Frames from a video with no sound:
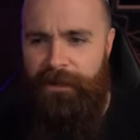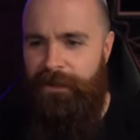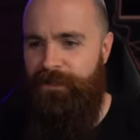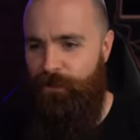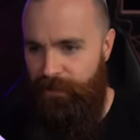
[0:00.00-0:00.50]

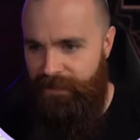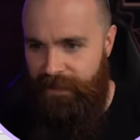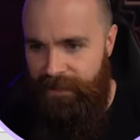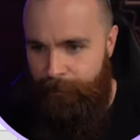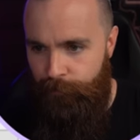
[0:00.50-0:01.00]
So let's
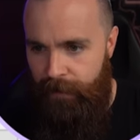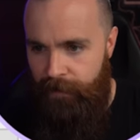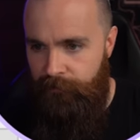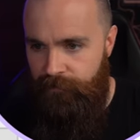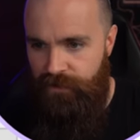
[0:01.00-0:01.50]
enable that.
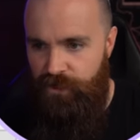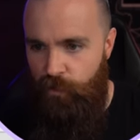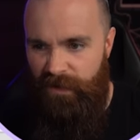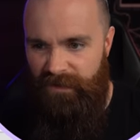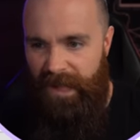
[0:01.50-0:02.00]
Let's just do
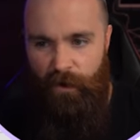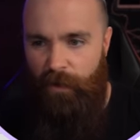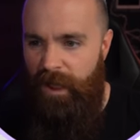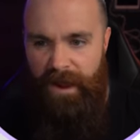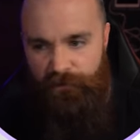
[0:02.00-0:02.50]
allow
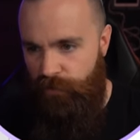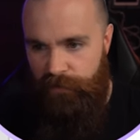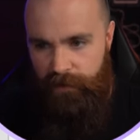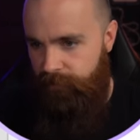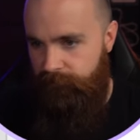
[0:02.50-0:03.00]

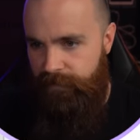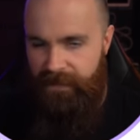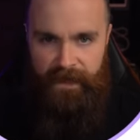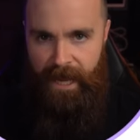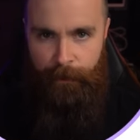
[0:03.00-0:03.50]
everything. It's a
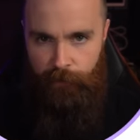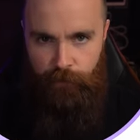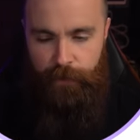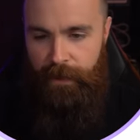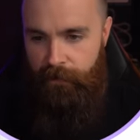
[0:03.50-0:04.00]
lab, who
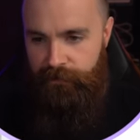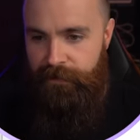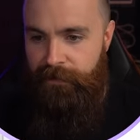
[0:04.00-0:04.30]
cares?